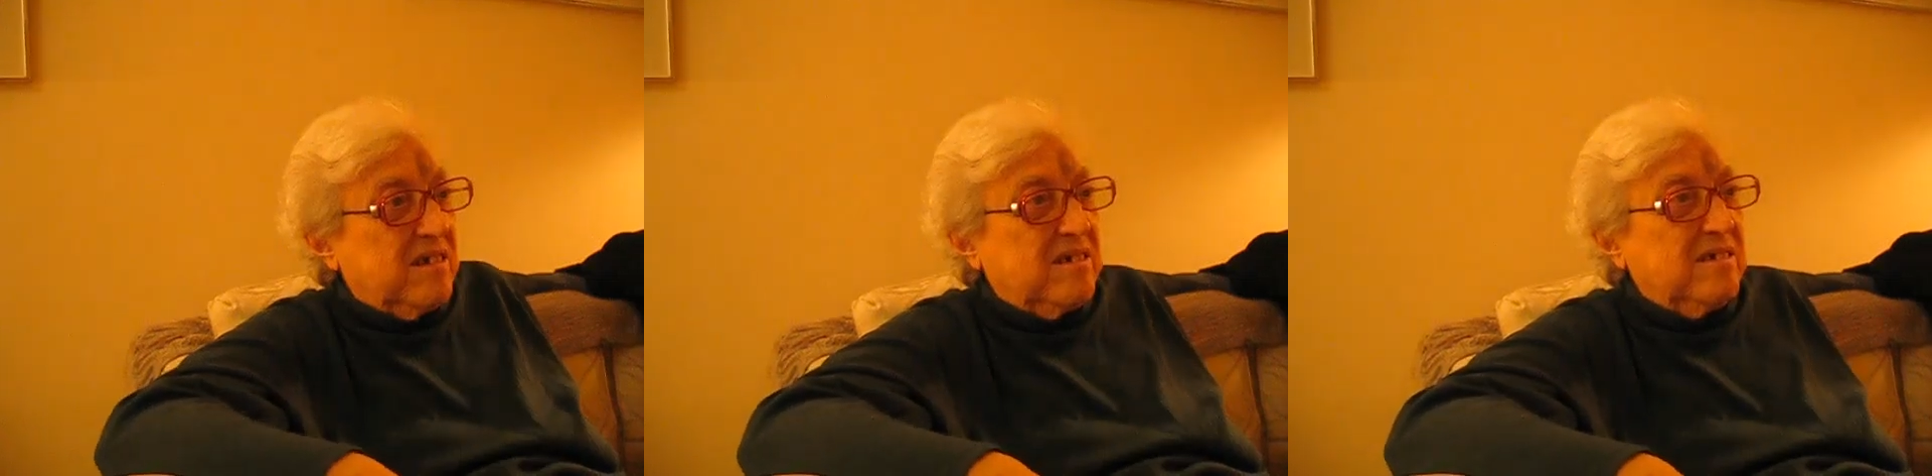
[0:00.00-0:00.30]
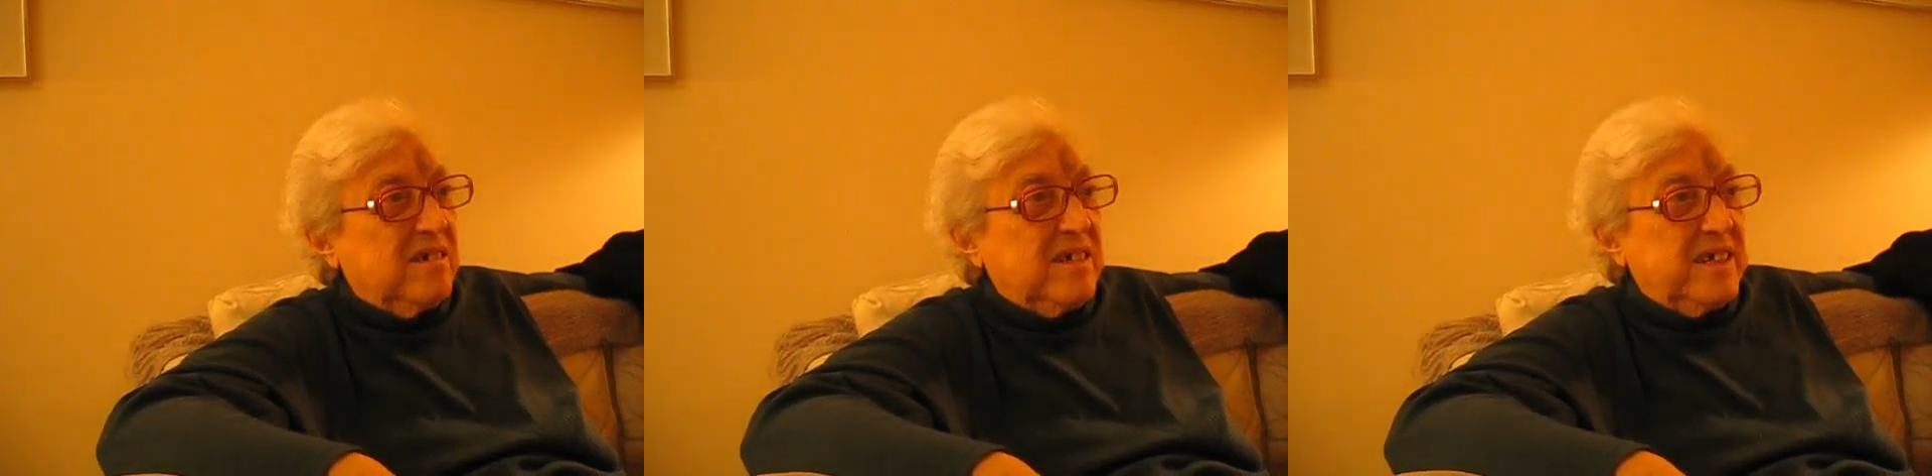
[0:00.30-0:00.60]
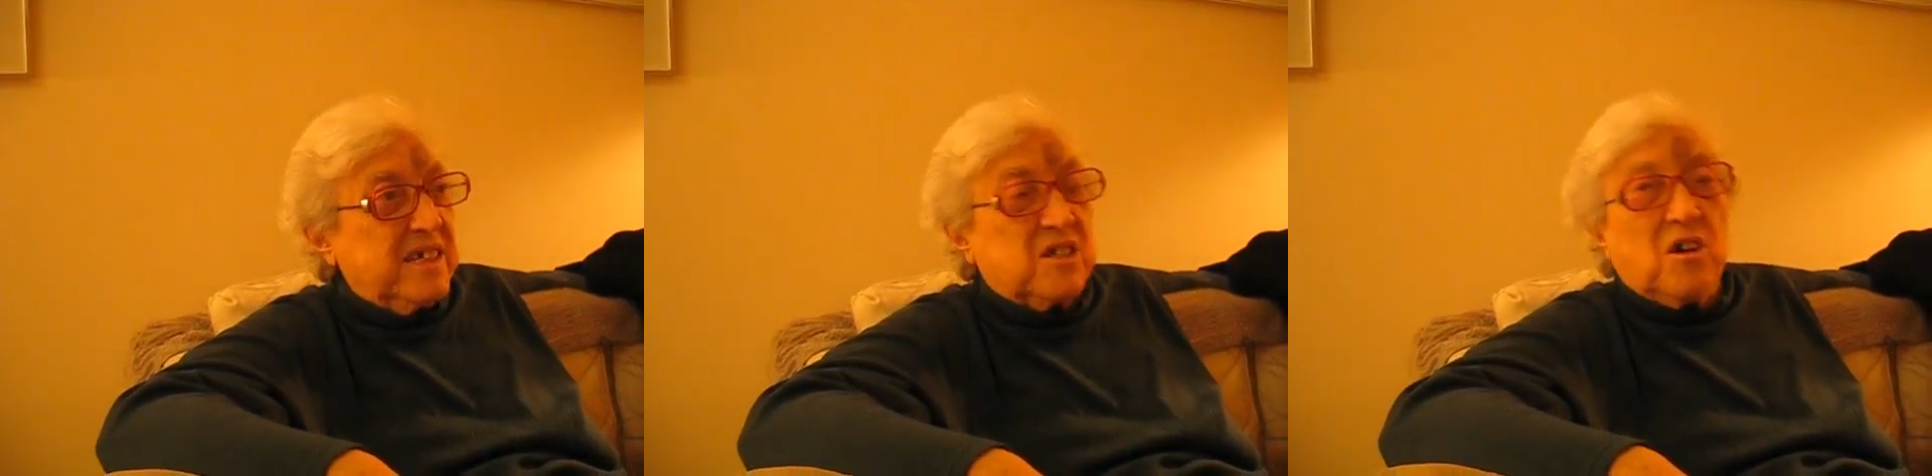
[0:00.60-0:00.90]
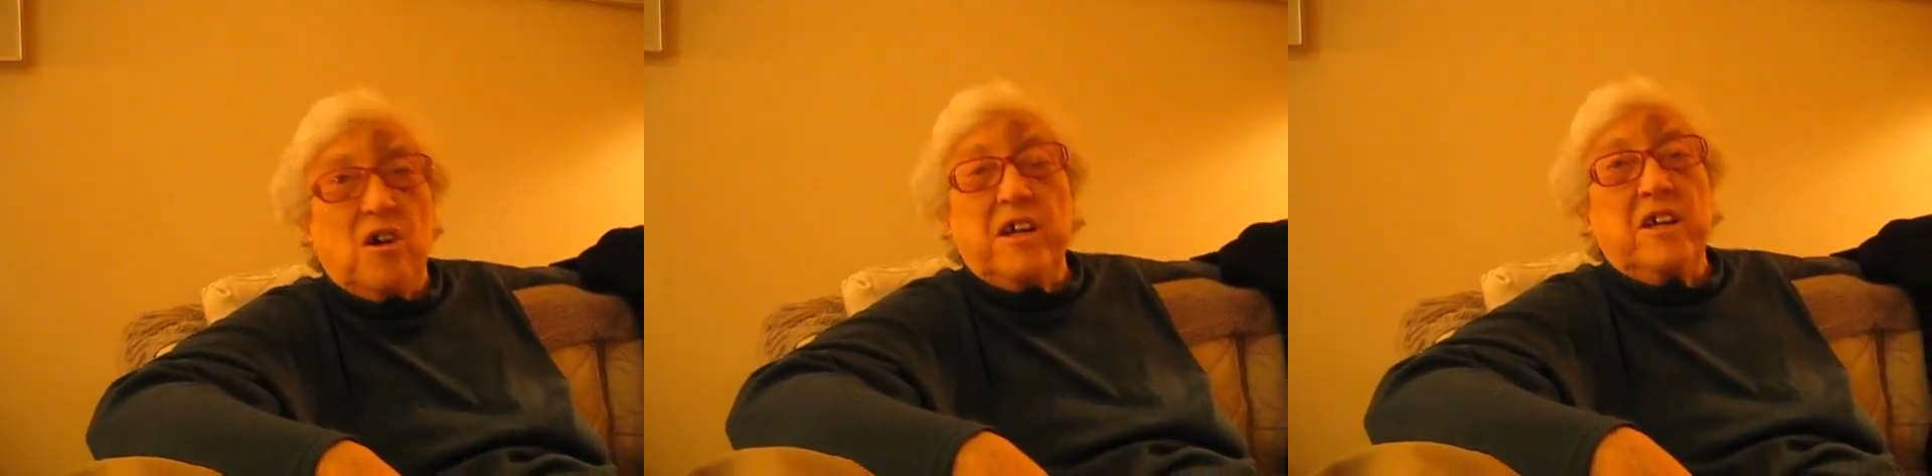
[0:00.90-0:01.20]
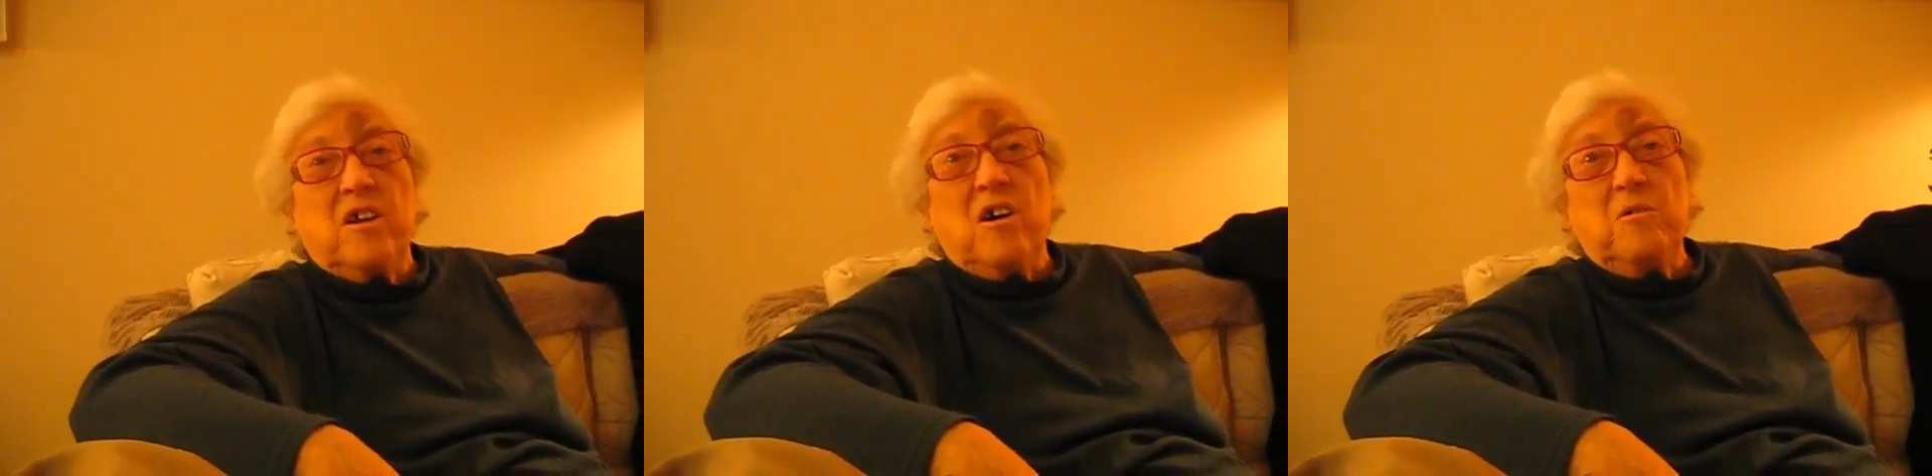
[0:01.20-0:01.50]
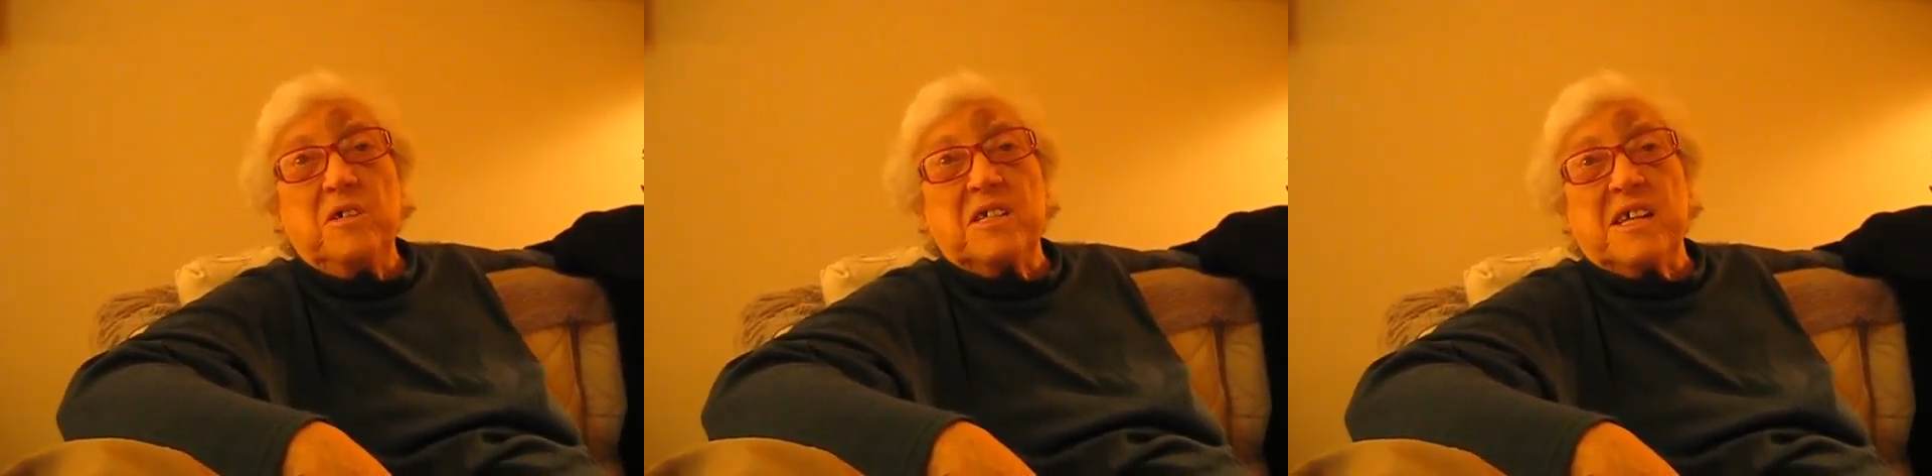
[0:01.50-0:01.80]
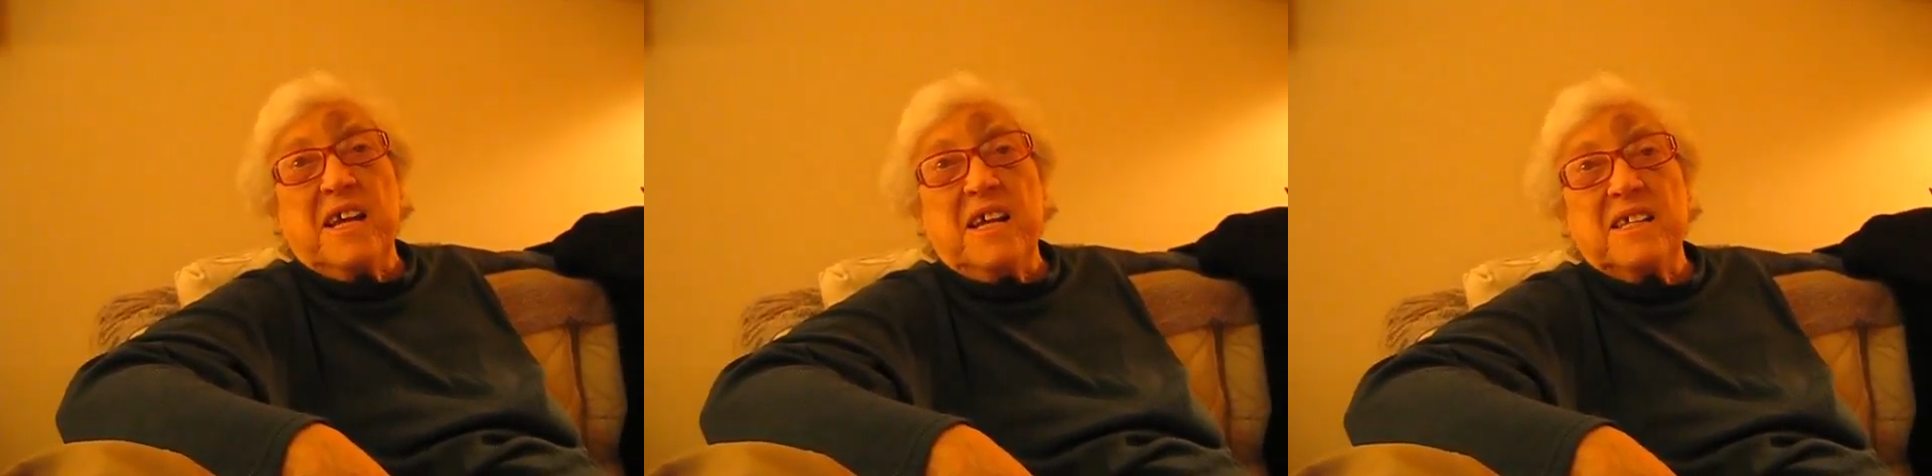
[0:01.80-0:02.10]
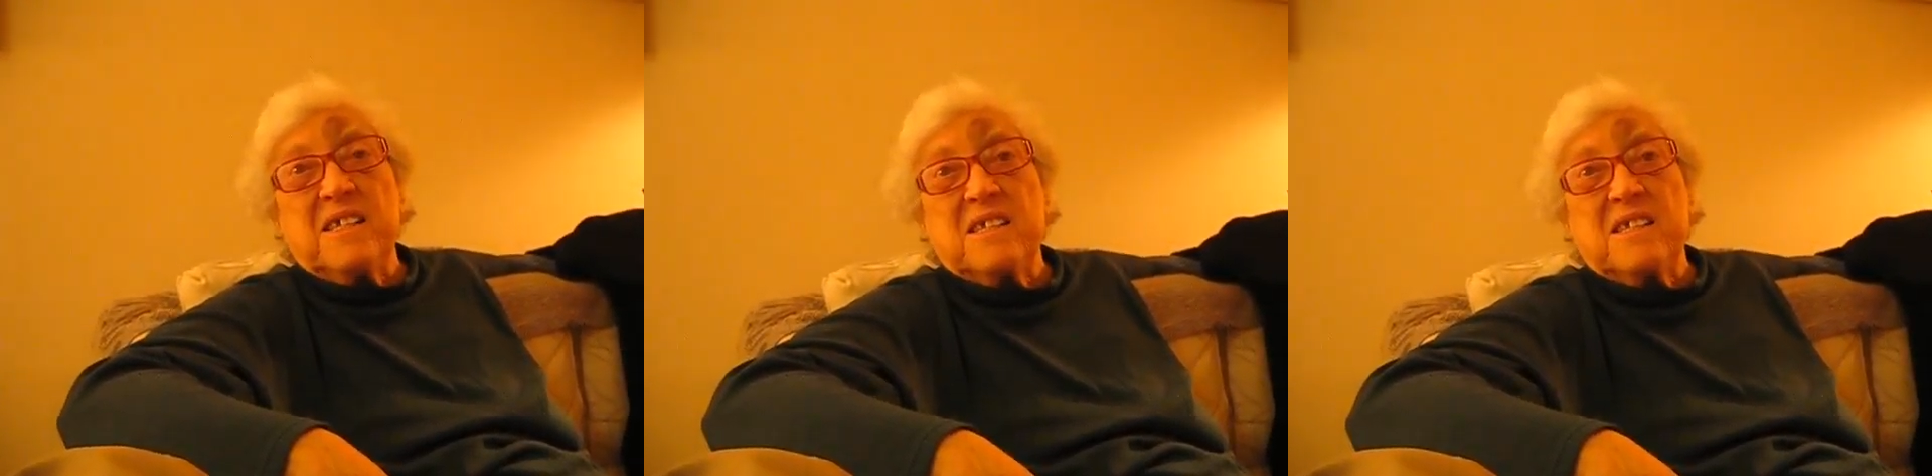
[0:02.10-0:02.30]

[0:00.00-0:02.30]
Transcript: there's no, It's all, it always has.